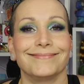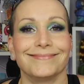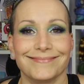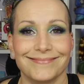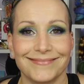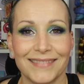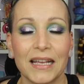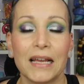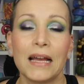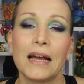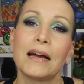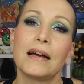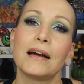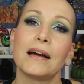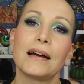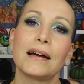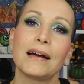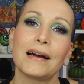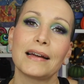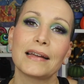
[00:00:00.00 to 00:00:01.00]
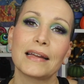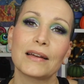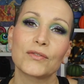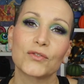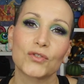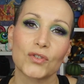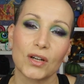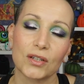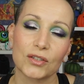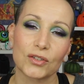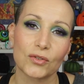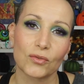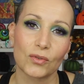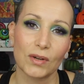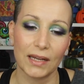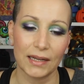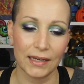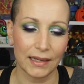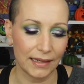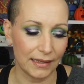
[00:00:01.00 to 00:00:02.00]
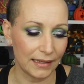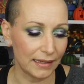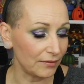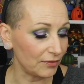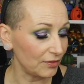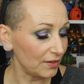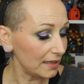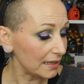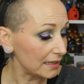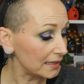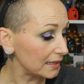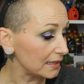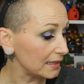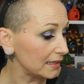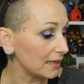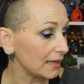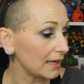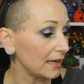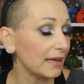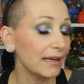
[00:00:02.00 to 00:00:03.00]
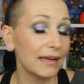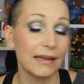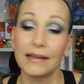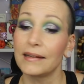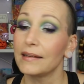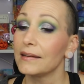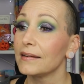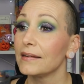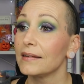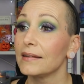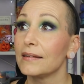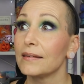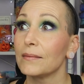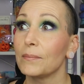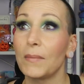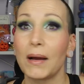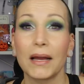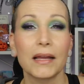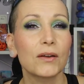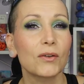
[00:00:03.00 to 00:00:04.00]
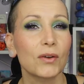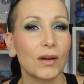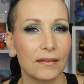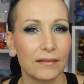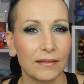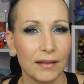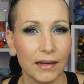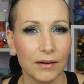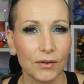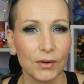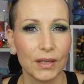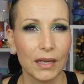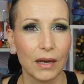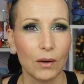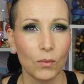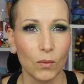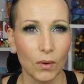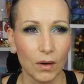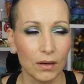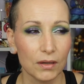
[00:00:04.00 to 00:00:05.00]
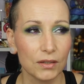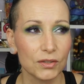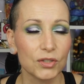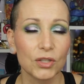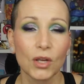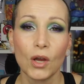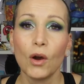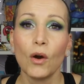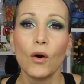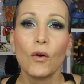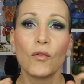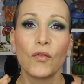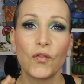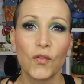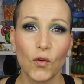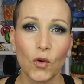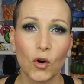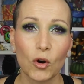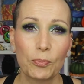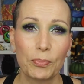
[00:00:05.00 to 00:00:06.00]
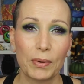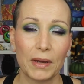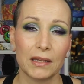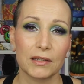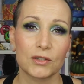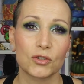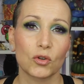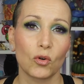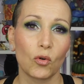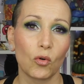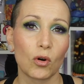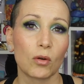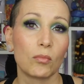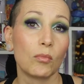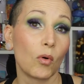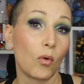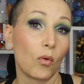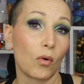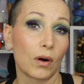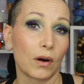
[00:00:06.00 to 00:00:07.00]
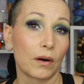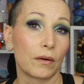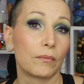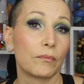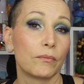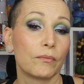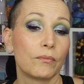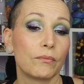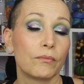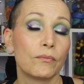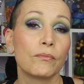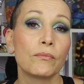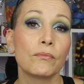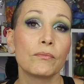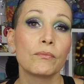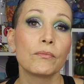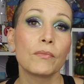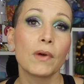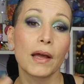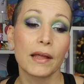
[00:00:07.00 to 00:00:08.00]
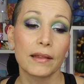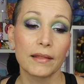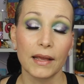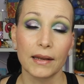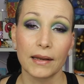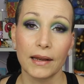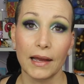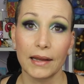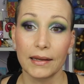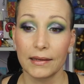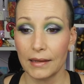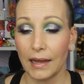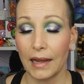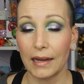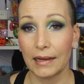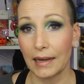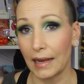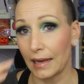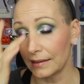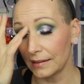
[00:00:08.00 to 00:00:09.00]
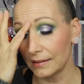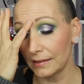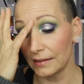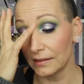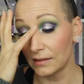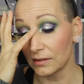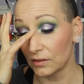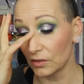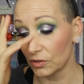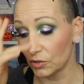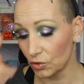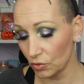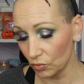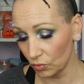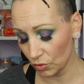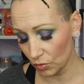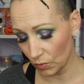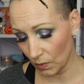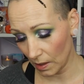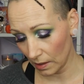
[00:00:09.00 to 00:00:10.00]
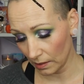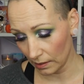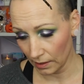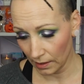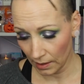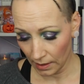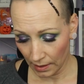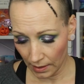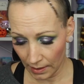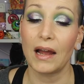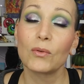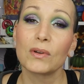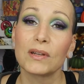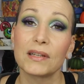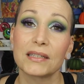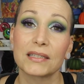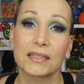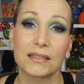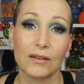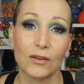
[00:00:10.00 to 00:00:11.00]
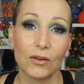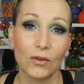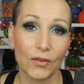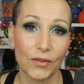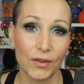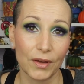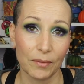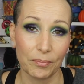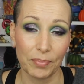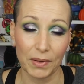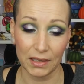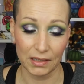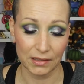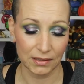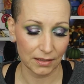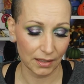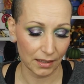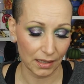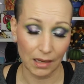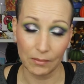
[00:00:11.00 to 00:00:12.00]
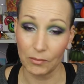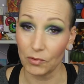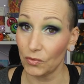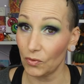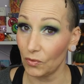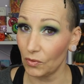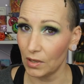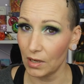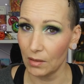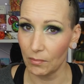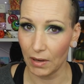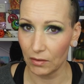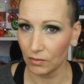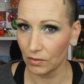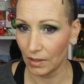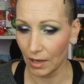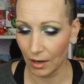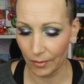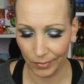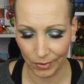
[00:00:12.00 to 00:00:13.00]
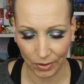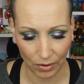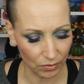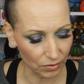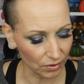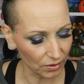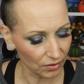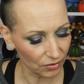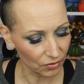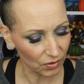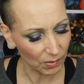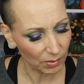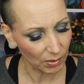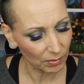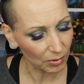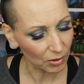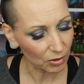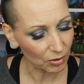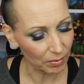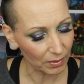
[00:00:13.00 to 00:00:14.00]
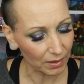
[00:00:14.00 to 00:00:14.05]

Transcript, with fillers: uh, I have drugstore and I have indie. And my criteria was four pellets or more and then I, I kind of needed to choose one. I will list all the palettes that I'm talking about down below in the description